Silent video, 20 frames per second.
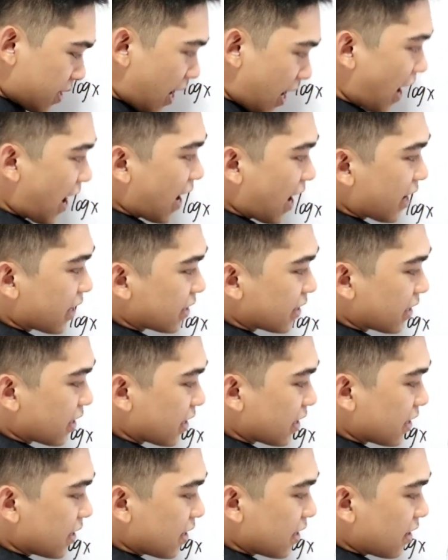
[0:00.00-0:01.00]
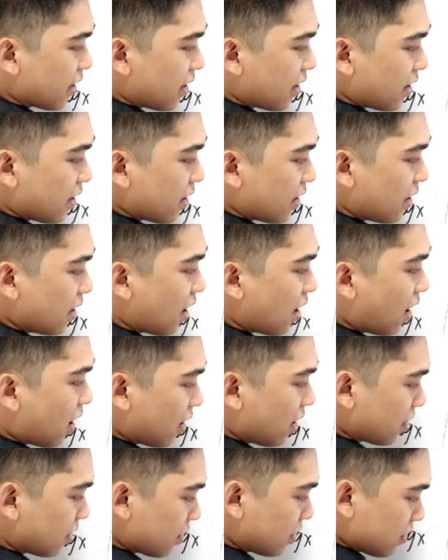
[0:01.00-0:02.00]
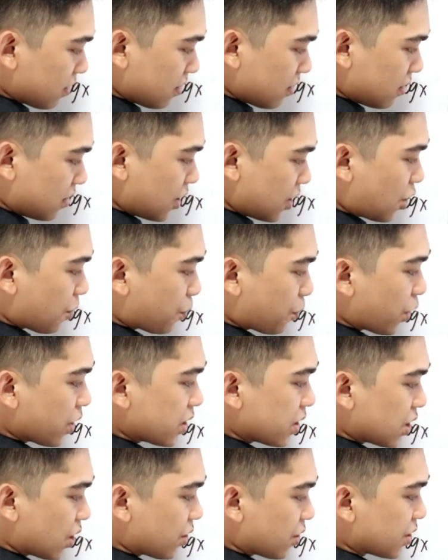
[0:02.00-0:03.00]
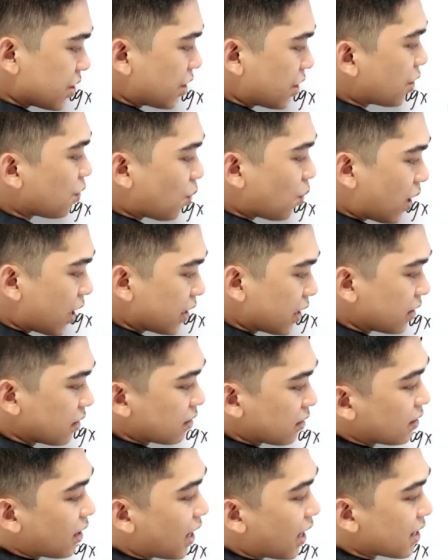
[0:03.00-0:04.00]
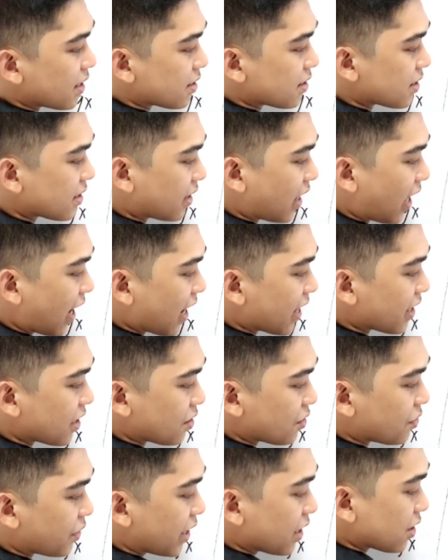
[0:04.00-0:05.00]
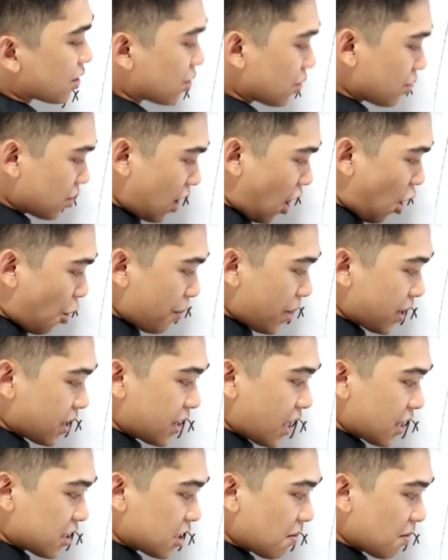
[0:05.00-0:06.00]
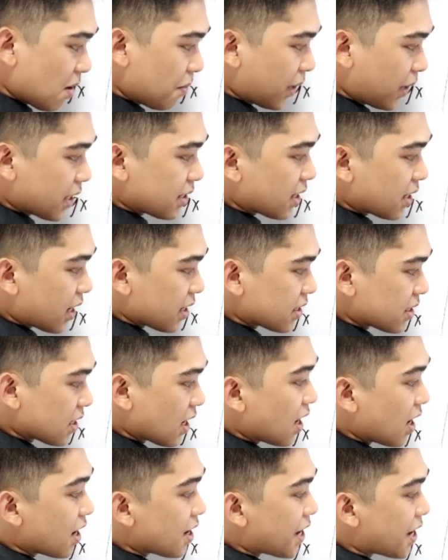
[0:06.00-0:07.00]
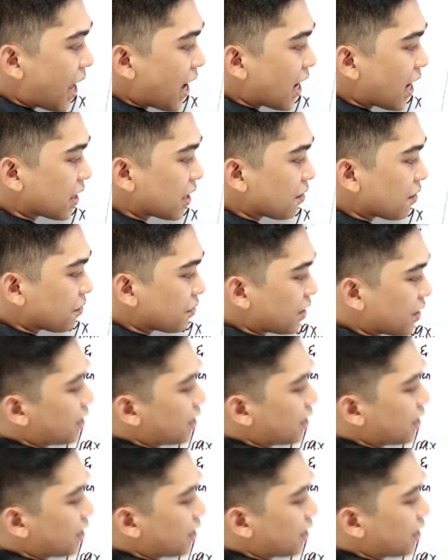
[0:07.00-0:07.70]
And log 0 0.001 that is 10 raised to how many decimal places? Negative 3.